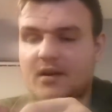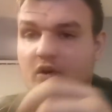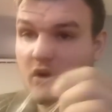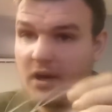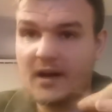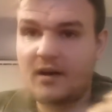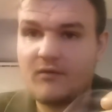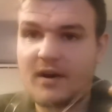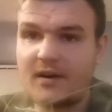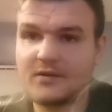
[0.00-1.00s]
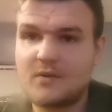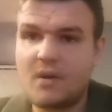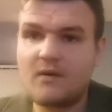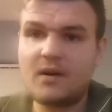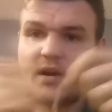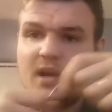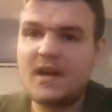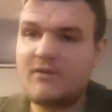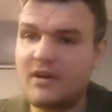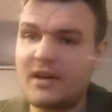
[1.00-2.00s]
I've got a lead at the ready as well.
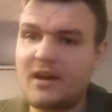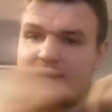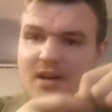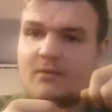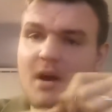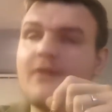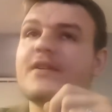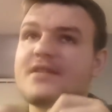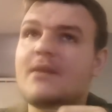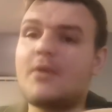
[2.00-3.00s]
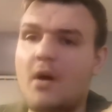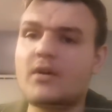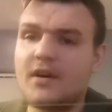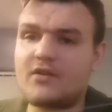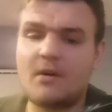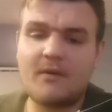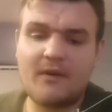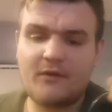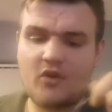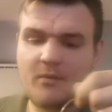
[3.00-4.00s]
It really does help though if there's someone holding the top of
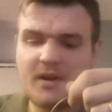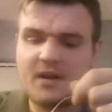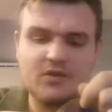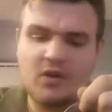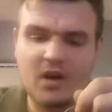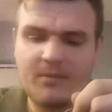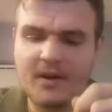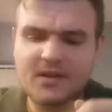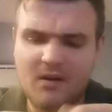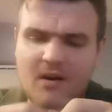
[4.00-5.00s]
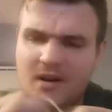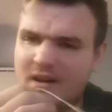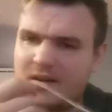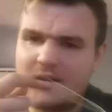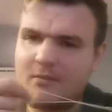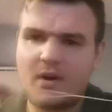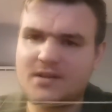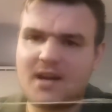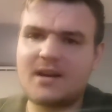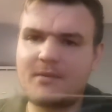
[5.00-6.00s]
it for me, and there's not going to be. So it might
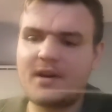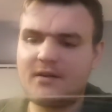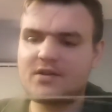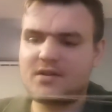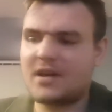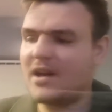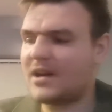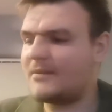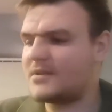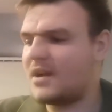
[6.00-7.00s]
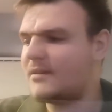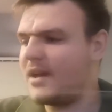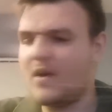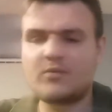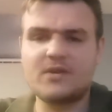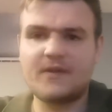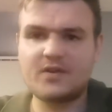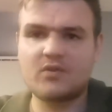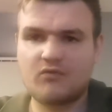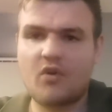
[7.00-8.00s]
take a minute just to get it clipped up. It helps if
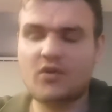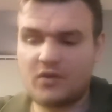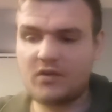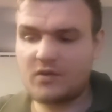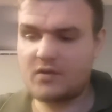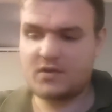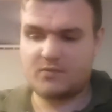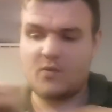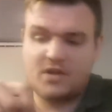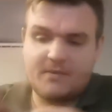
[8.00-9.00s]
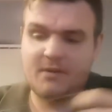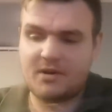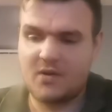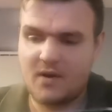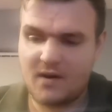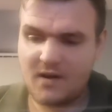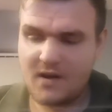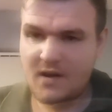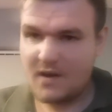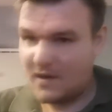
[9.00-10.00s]
it's on a rod. It's what it's meant to be doing.
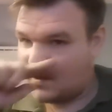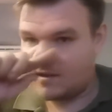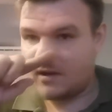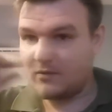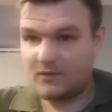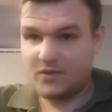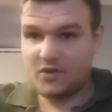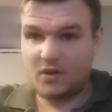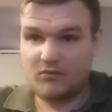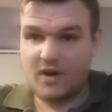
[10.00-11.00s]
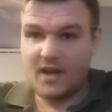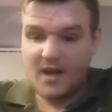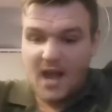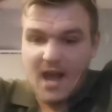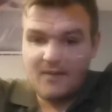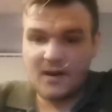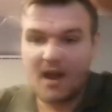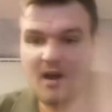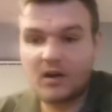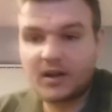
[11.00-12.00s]
So just got the rig out of
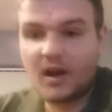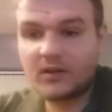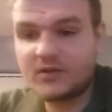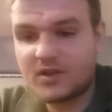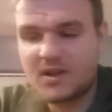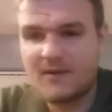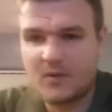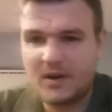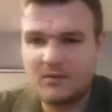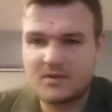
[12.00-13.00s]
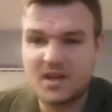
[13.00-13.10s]
that. I'll just another quick little